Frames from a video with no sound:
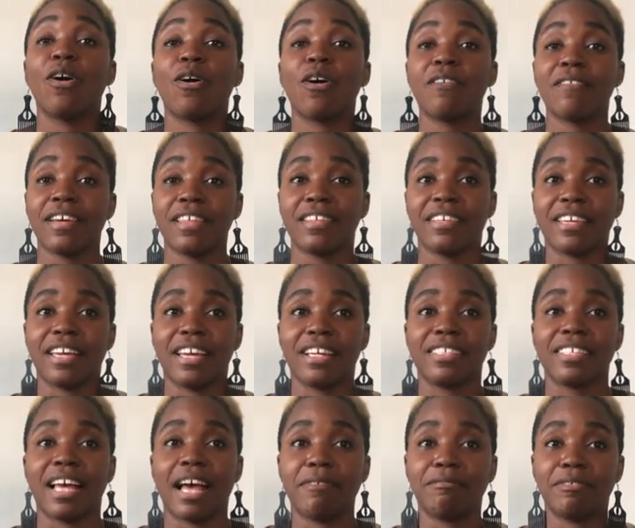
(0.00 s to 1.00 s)
Over the
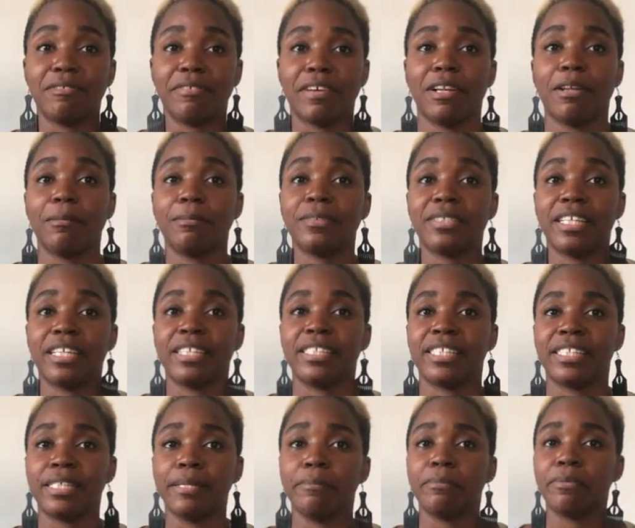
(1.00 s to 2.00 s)
years, I've developed a
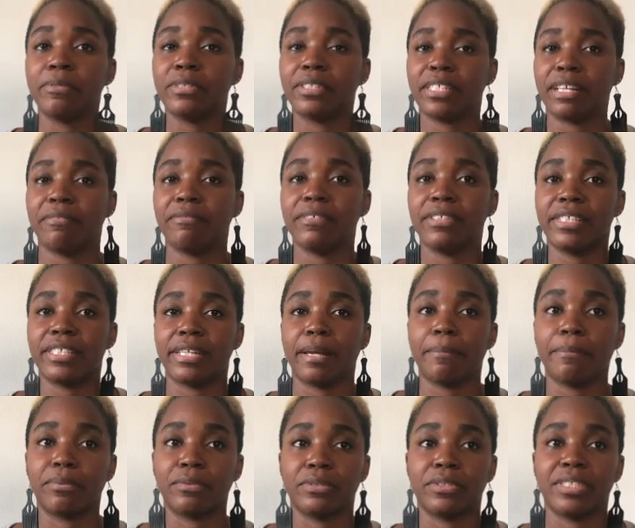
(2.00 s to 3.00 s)
simple
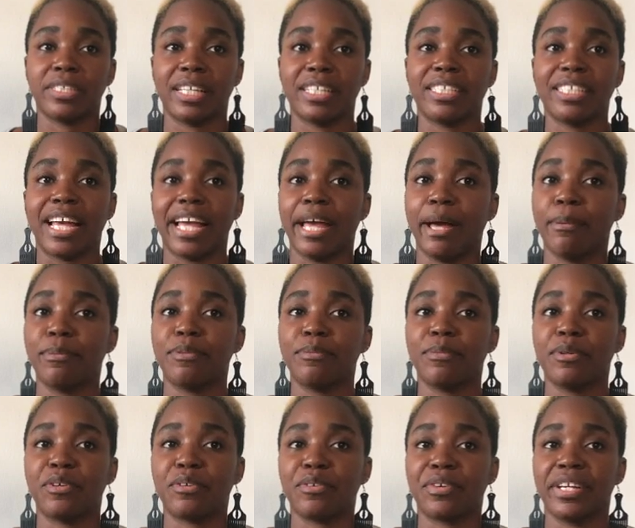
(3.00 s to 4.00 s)
7-step process that helps
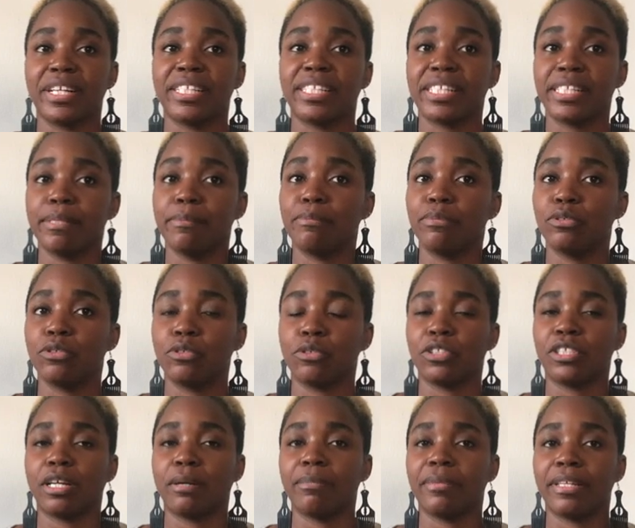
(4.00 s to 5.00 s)
me create simple
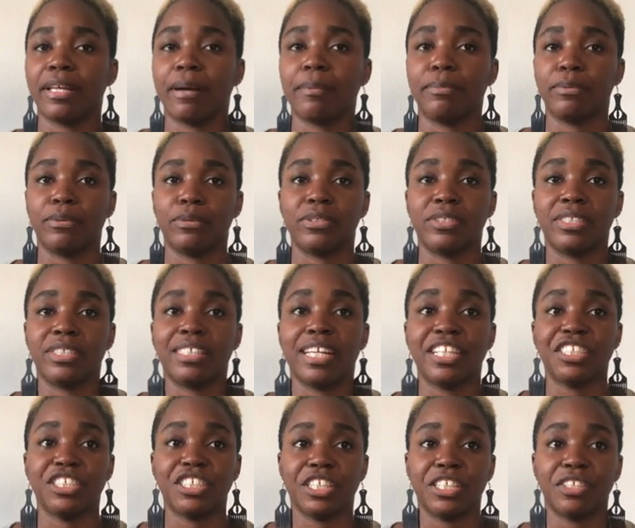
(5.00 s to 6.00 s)
social media posts
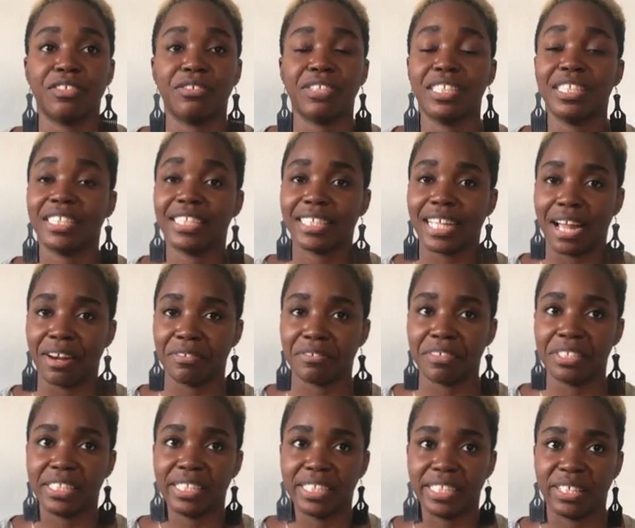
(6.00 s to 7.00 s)
that generate
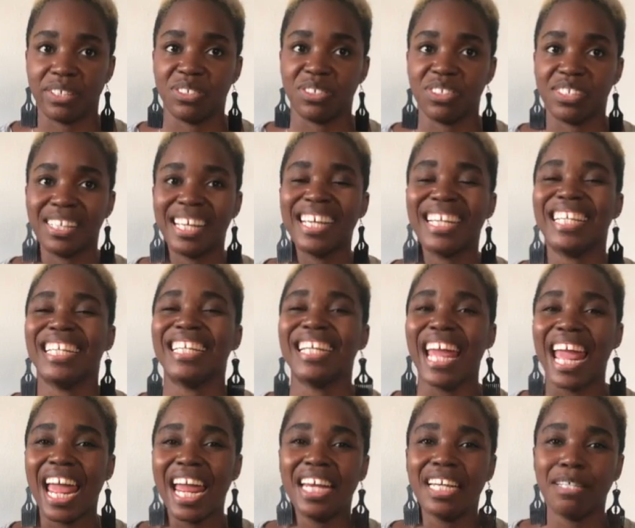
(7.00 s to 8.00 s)
staggering sales in
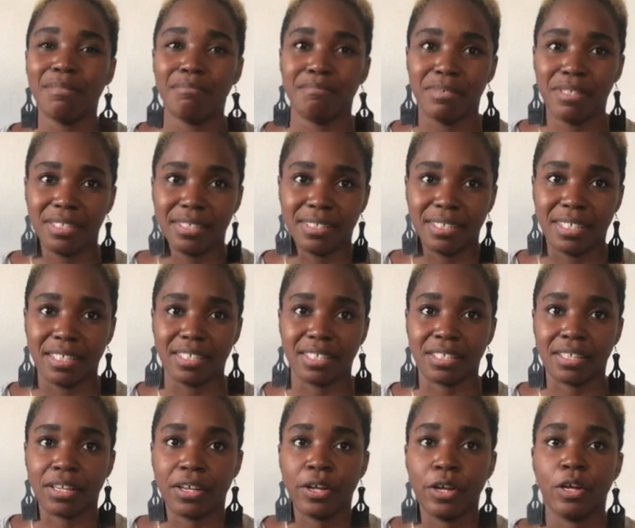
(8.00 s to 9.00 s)
any business.
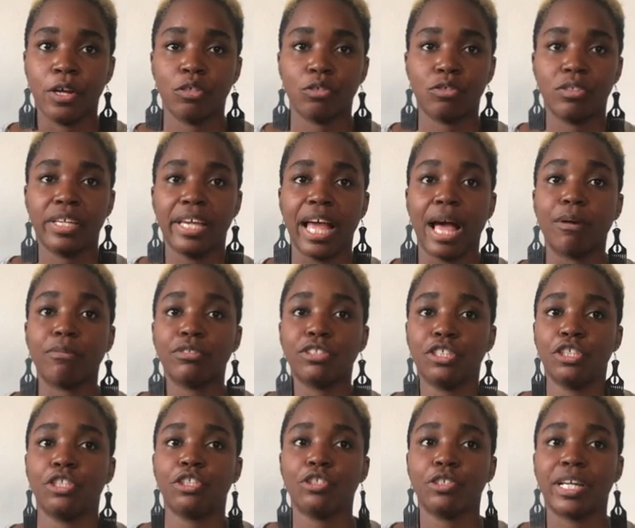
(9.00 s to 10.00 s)
Today, I'll
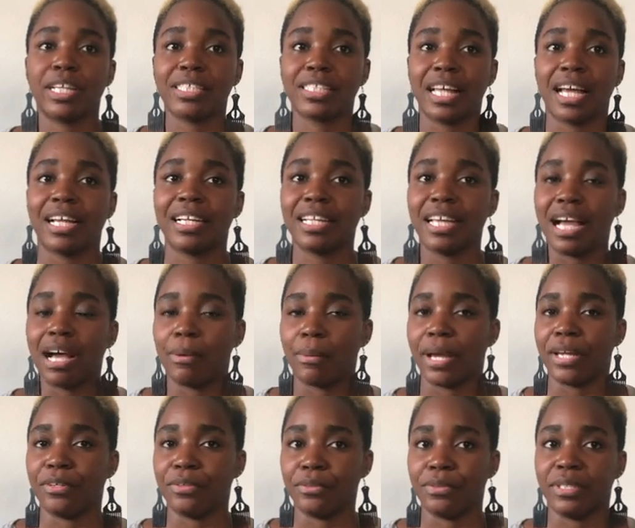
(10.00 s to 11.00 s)
teach you exactly how
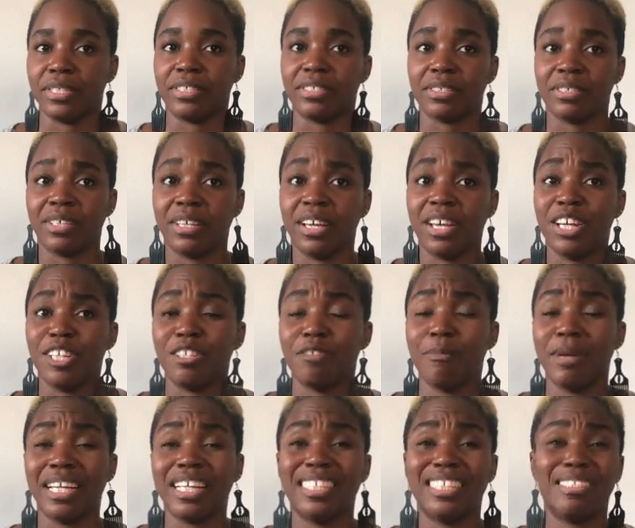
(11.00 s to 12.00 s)
I do it. To
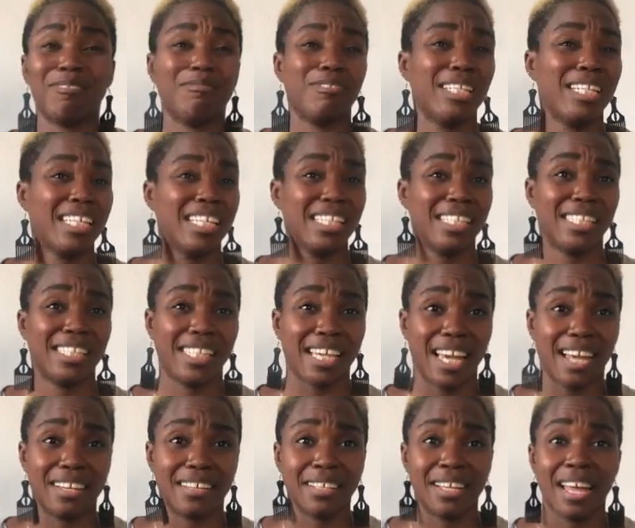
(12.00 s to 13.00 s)
make it even
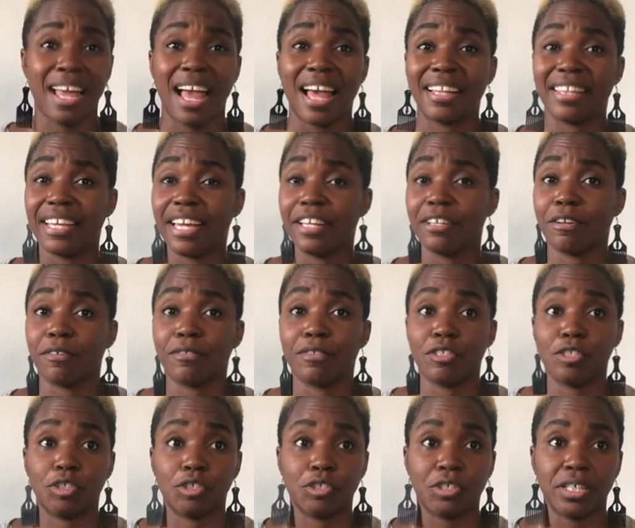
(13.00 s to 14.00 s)
easier, at the end of
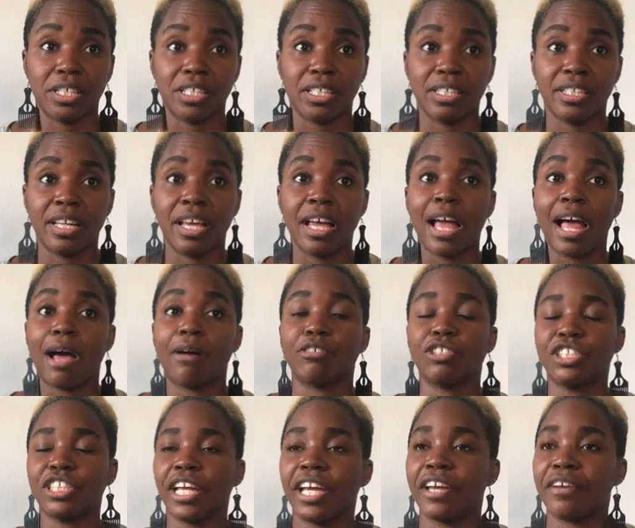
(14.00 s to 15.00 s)
this training, I'll
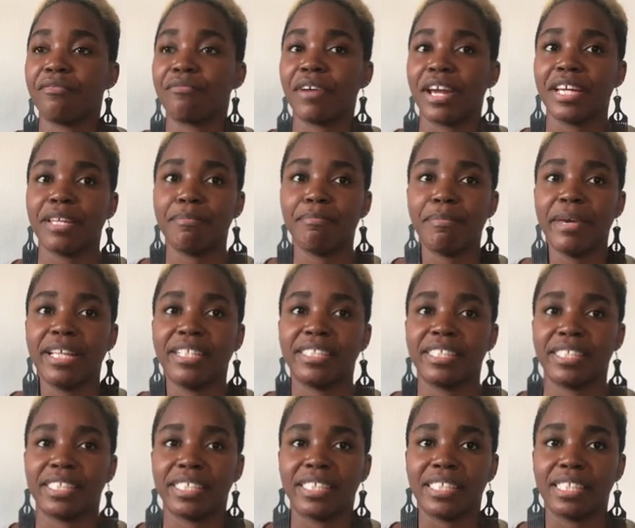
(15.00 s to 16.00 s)
share a ready-made
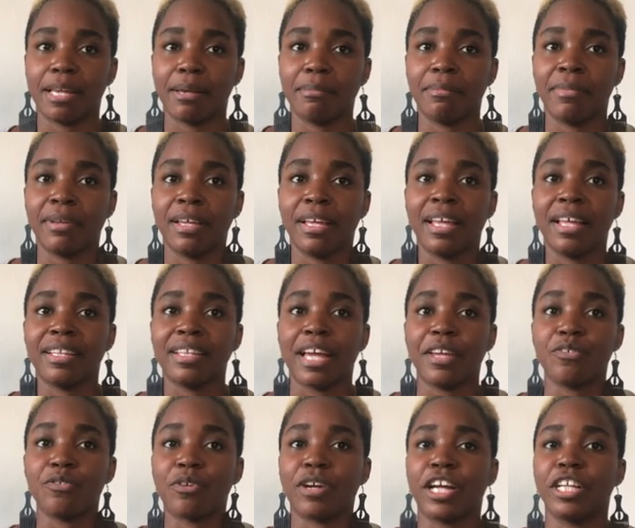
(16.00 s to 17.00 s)
system
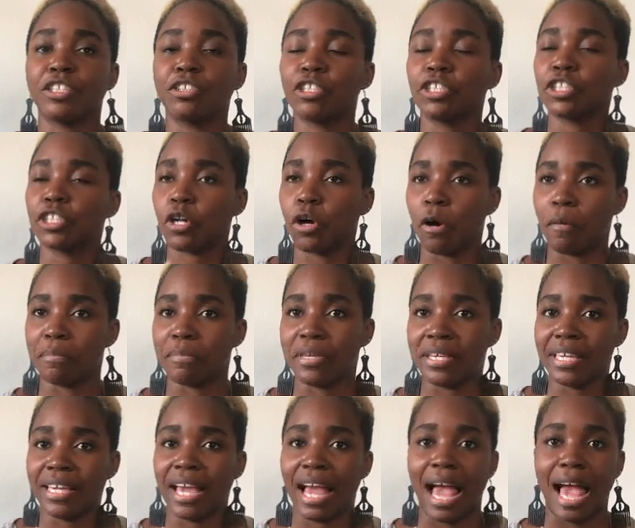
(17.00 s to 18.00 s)
that you can just
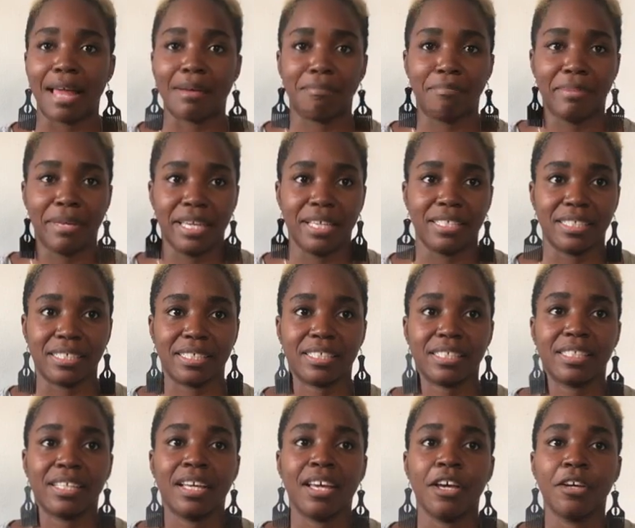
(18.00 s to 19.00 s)
copy and paste,
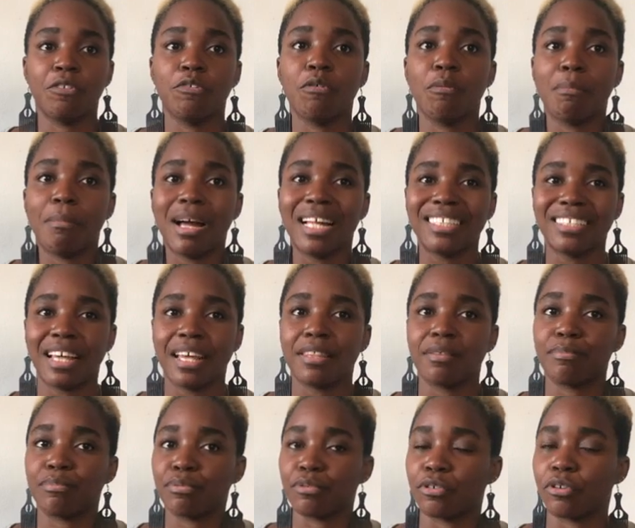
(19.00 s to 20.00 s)
no matter
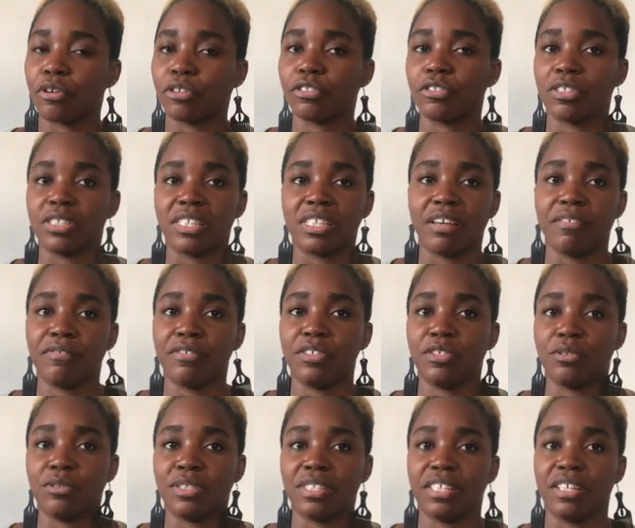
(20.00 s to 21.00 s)
the product or
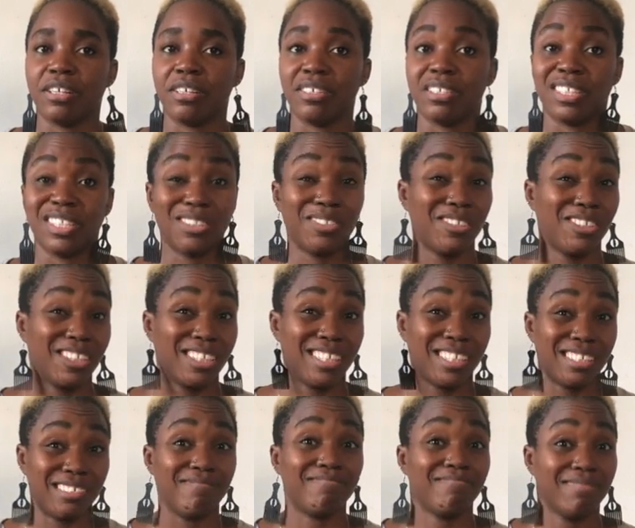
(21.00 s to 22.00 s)
service you sell.
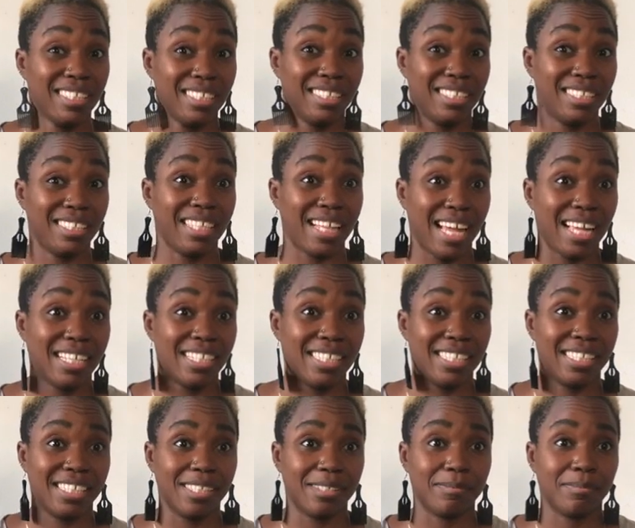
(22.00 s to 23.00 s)
Seriously, it is that
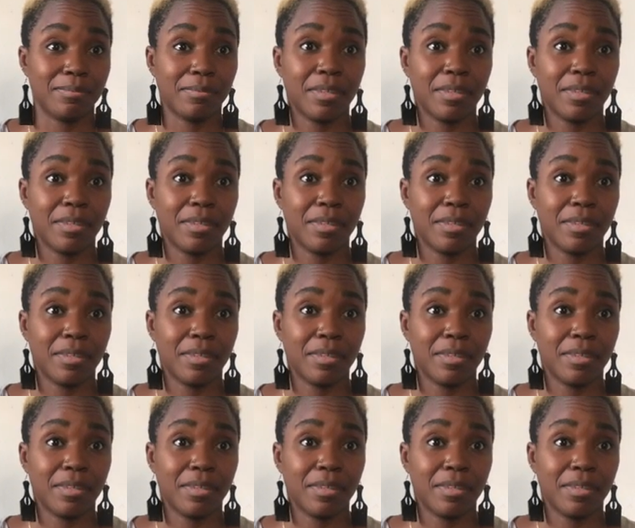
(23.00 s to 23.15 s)
easy.